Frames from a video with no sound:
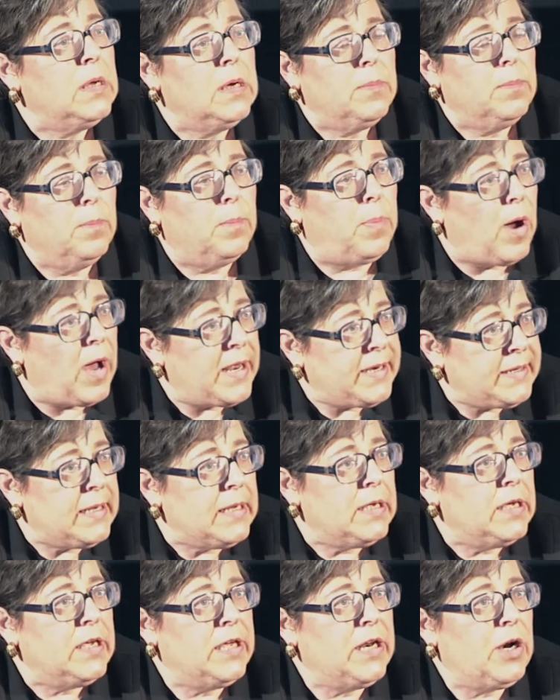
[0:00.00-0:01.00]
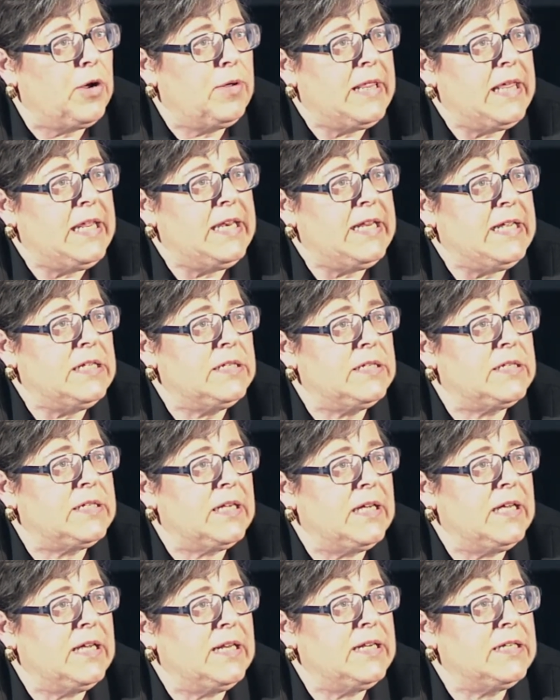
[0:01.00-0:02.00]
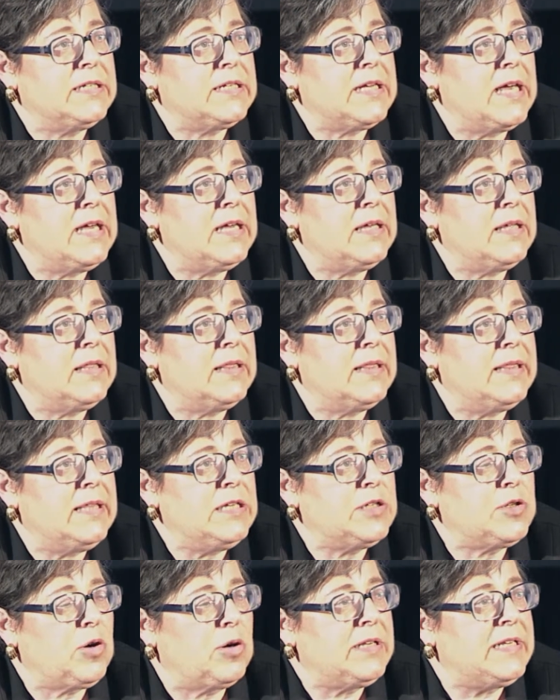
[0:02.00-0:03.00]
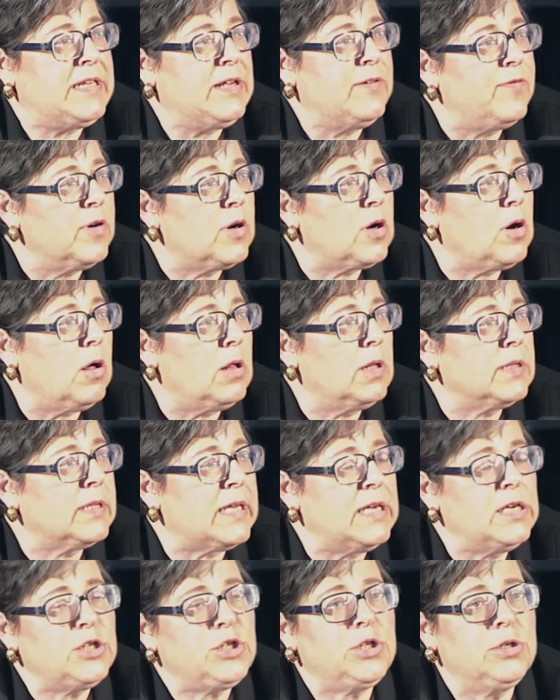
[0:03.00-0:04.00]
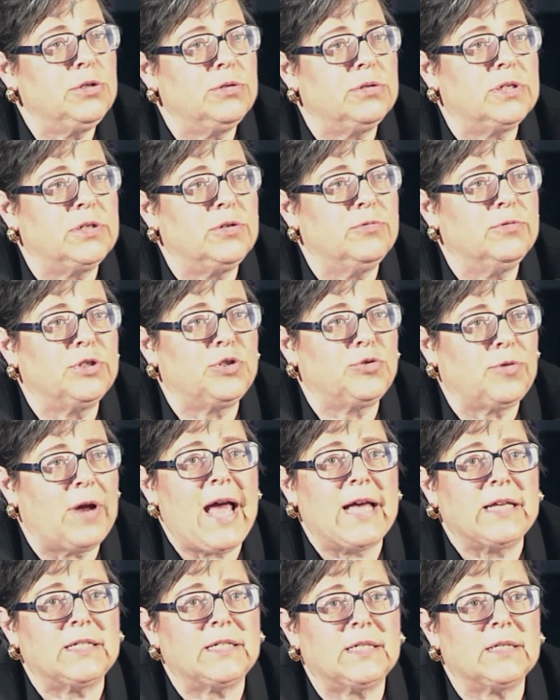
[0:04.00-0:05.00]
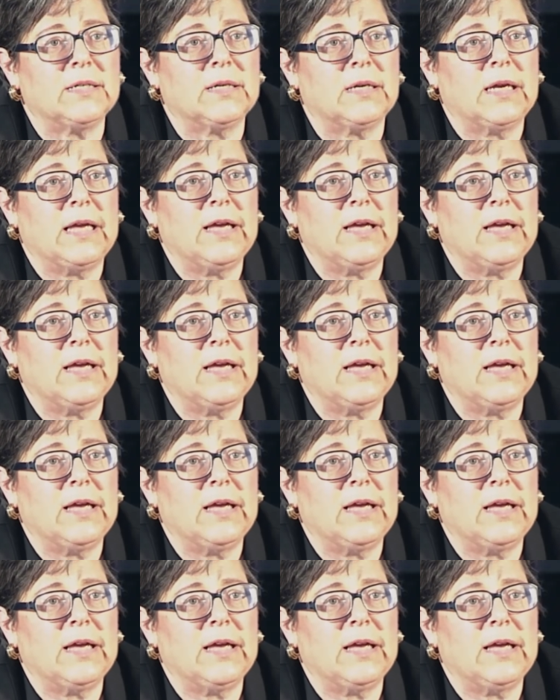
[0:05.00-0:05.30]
But you know, these are difficult issues to address